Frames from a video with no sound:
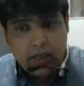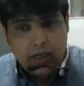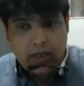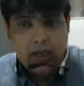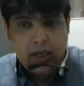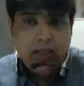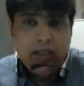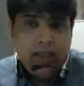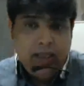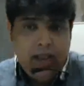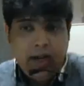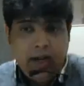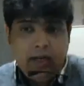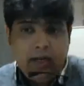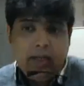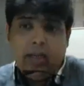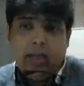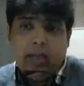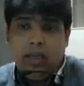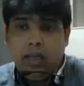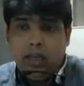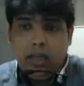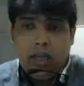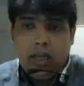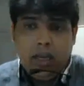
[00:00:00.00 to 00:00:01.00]
Till that,
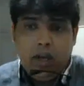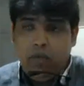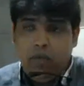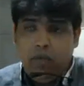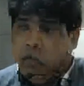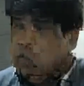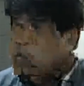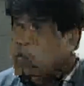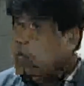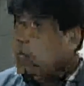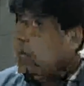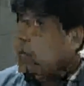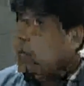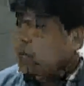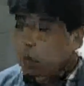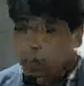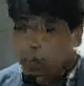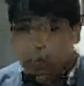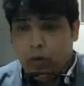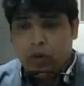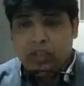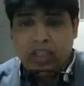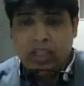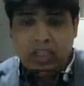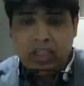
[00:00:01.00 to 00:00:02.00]
inventory control
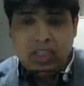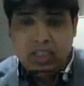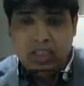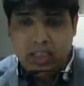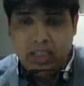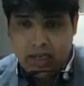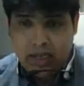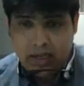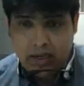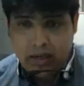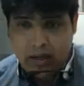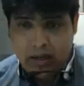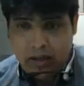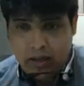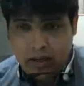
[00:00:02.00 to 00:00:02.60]
process is there.